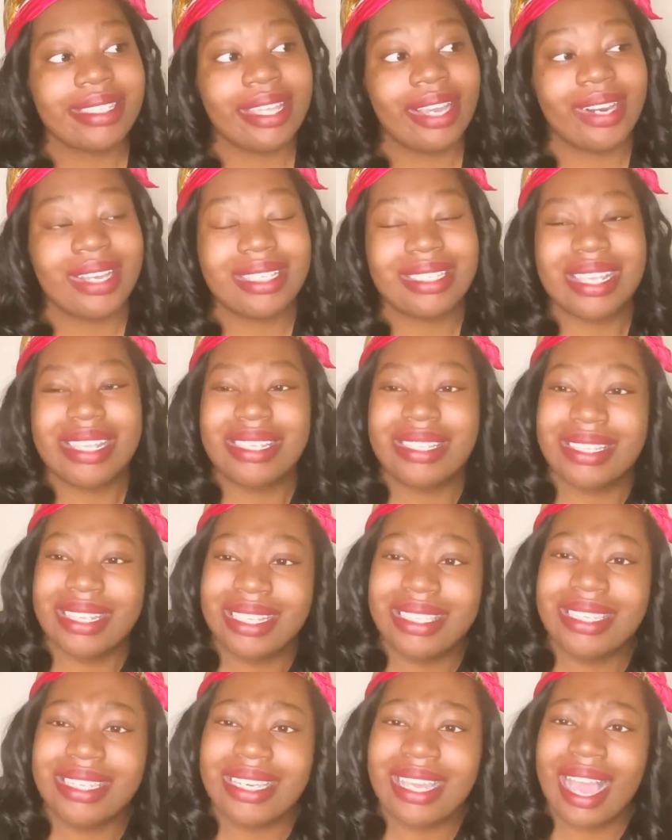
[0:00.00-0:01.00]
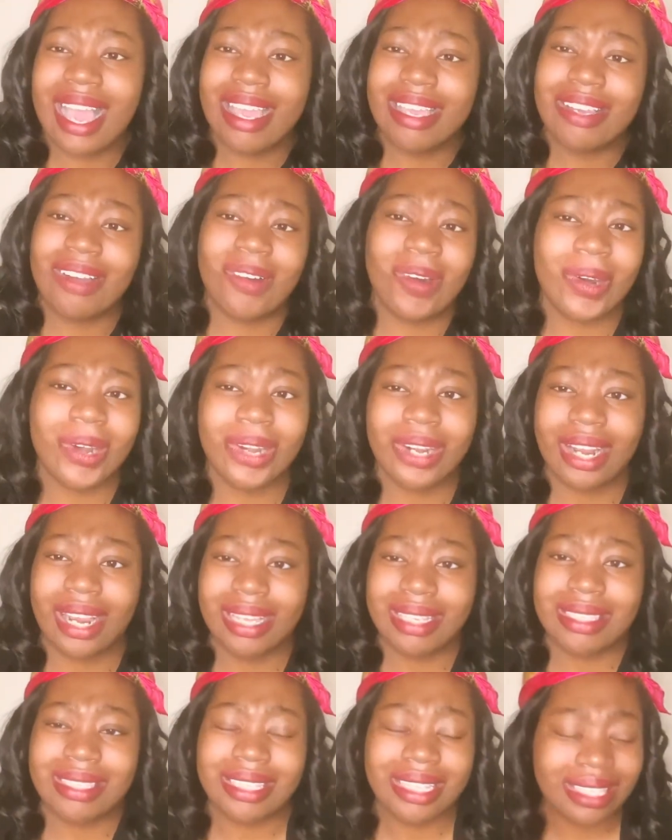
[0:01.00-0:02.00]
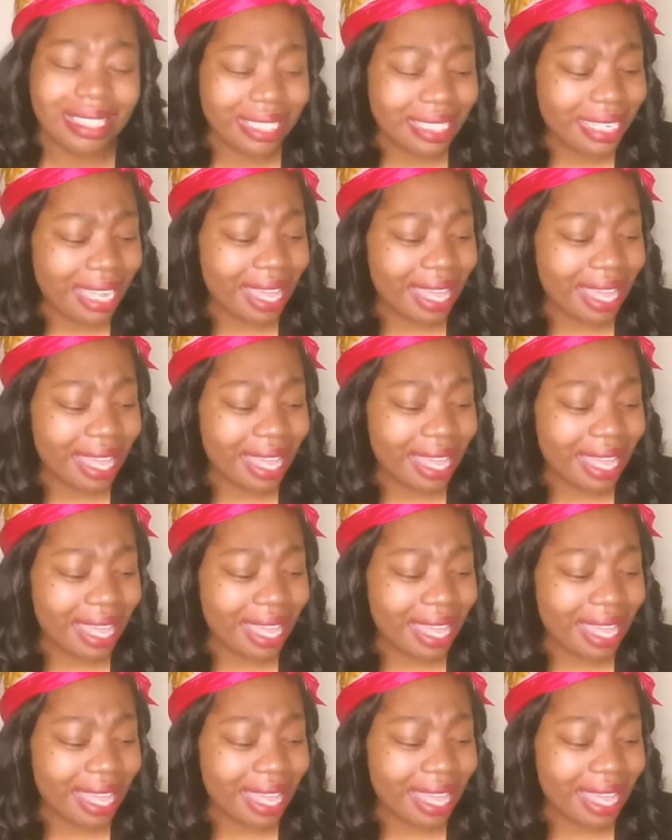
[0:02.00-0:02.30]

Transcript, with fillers: There is a city or a city,